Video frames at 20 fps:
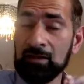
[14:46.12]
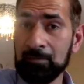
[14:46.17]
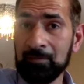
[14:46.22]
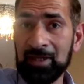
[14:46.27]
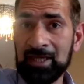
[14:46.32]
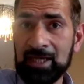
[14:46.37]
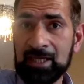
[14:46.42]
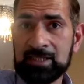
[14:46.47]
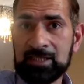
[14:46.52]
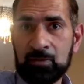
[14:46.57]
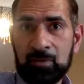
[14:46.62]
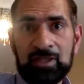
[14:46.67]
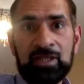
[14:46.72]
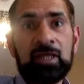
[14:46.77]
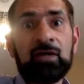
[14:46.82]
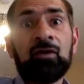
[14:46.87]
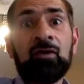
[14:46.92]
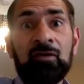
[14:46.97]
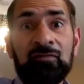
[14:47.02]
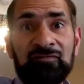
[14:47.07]
place where they
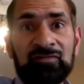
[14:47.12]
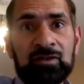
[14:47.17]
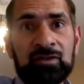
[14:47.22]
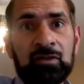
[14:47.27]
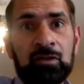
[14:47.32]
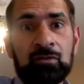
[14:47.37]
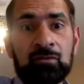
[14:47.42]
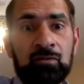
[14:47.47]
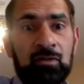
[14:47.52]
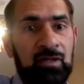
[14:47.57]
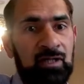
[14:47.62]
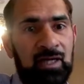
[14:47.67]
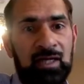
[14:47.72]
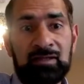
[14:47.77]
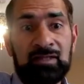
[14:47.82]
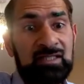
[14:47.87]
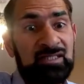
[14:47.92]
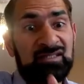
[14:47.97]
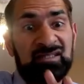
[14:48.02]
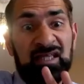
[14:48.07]
often go wrong, and
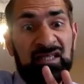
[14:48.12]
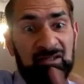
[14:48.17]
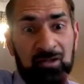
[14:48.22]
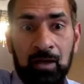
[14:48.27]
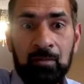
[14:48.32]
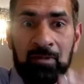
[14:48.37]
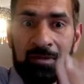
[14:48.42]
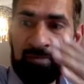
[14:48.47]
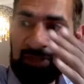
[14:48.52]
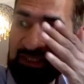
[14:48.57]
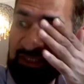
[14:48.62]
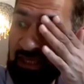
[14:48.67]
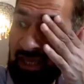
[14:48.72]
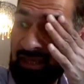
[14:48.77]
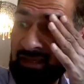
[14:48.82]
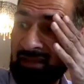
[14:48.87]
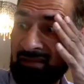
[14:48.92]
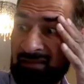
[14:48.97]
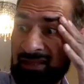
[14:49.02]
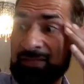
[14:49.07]
this is a common mistake
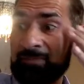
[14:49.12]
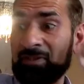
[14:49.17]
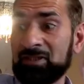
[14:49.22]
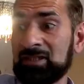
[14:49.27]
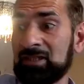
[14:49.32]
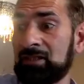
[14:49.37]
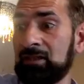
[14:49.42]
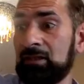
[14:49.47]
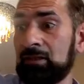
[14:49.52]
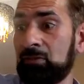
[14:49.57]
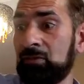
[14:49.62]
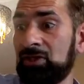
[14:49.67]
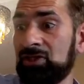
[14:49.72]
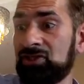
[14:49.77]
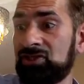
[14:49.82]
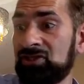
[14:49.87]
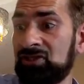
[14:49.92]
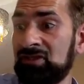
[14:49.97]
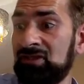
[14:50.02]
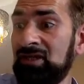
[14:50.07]
in this particular
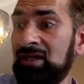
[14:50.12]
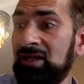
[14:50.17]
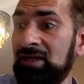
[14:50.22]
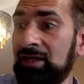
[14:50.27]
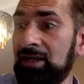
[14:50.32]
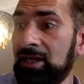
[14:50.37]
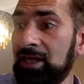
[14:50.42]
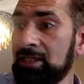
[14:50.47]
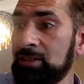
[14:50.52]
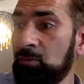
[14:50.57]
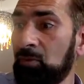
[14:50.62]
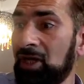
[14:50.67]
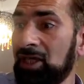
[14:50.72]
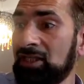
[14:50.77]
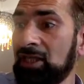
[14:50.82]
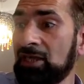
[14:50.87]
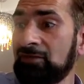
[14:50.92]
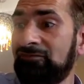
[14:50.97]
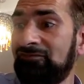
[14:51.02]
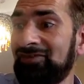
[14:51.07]
question, is where
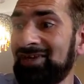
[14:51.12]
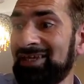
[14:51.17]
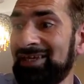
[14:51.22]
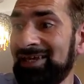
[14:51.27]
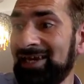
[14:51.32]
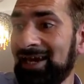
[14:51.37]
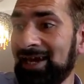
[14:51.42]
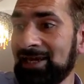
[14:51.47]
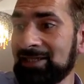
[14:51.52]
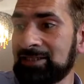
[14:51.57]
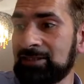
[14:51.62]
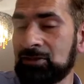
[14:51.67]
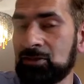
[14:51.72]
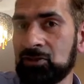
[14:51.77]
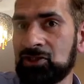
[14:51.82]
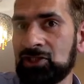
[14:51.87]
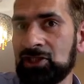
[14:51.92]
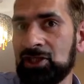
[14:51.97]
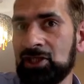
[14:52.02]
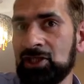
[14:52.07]
they forget to
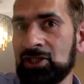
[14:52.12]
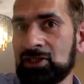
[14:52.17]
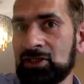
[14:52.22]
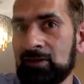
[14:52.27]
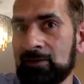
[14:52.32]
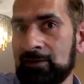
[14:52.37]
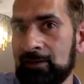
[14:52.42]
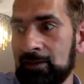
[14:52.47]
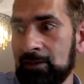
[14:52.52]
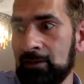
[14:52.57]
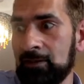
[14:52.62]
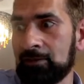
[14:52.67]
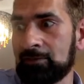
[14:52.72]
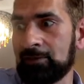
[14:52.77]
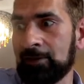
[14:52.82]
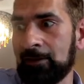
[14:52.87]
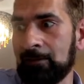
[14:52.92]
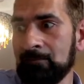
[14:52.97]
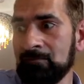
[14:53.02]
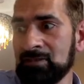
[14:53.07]
change the
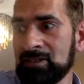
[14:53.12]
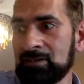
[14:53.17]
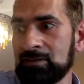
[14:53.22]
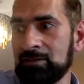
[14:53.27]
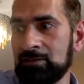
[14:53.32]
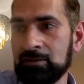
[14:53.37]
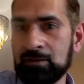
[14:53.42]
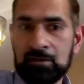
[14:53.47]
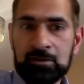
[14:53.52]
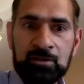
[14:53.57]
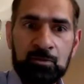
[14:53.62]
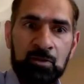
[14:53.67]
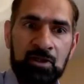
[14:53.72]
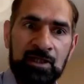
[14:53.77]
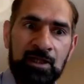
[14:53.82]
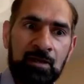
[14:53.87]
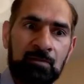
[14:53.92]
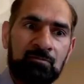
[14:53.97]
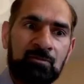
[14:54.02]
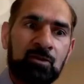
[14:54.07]
kilograms, to work
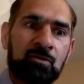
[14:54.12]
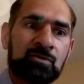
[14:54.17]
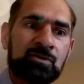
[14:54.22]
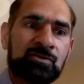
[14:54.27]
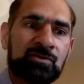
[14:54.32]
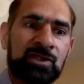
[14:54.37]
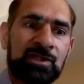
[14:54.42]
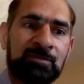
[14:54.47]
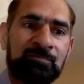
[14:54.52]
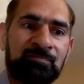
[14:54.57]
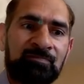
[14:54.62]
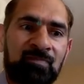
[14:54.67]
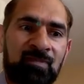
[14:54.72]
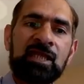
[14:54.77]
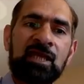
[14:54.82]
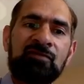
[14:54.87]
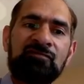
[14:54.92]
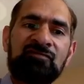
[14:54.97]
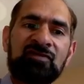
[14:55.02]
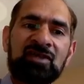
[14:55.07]
out moles, right?
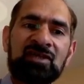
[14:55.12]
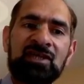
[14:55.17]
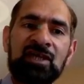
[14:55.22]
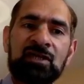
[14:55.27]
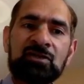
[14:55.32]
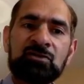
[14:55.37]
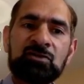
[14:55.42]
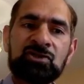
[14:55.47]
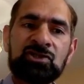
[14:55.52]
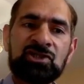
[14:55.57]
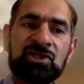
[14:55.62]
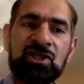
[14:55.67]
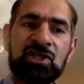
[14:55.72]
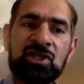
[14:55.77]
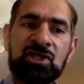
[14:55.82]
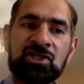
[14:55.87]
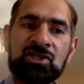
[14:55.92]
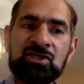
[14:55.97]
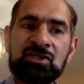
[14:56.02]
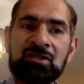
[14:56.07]
They forget to
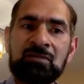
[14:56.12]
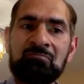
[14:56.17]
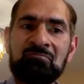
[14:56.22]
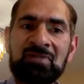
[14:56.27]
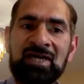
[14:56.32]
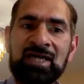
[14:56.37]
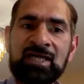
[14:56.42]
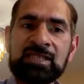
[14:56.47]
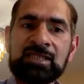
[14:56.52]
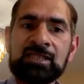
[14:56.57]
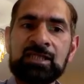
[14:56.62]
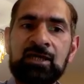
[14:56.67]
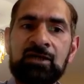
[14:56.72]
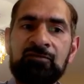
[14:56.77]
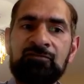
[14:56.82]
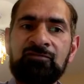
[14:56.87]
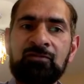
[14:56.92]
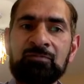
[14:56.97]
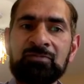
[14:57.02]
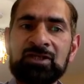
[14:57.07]
change the mass
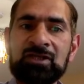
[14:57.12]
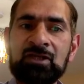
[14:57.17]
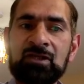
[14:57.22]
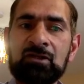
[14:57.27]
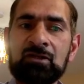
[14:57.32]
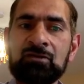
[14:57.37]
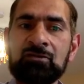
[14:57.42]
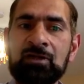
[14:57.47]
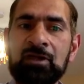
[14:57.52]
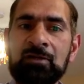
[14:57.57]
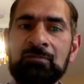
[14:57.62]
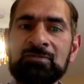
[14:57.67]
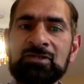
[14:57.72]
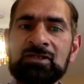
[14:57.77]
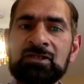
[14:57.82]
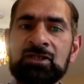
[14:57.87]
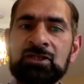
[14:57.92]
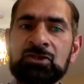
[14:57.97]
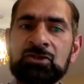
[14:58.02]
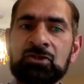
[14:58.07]
from kilograms
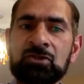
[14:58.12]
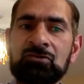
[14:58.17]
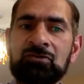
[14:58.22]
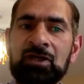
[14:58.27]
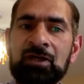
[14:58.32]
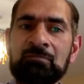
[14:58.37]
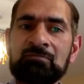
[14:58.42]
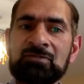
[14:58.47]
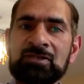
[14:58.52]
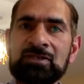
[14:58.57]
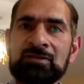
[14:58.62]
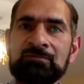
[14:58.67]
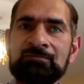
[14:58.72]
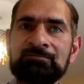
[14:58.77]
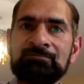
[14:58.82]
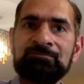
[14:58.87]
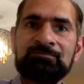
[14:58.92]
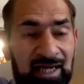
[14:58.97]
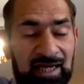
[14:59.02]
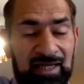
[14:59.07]
to grams.
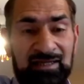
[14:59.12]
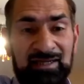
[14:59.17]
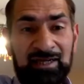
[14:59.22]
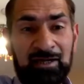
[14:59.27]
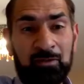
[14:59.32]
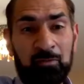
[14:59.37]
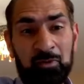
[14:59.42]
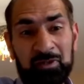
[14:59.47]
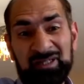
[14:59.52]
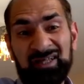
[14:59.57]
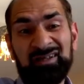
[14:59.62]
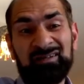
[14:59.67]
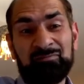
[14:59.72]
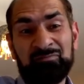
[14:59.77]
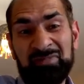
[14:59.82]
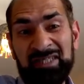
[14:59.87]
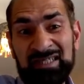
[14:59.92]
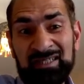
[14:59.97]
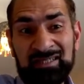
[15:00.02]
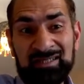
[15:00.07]
And now what that
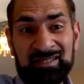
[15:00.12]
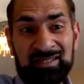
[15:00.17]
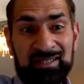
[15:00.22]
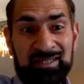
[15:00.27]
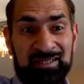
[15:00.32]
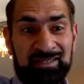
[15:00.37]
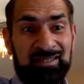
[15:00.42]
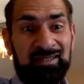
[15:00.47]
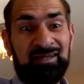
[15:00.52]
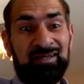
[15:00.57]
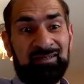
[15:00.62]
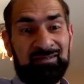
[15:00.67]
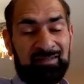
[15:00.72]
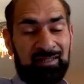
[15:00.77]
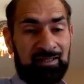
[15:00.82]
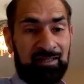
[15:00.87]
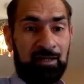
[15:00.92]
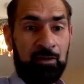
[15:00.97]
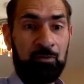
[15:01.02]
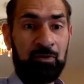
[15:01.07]
means is that
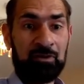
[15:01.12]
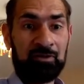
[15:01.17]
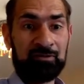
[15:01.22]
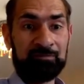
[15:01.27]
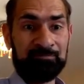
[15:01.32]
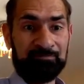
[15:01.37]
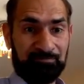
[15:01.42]
they will,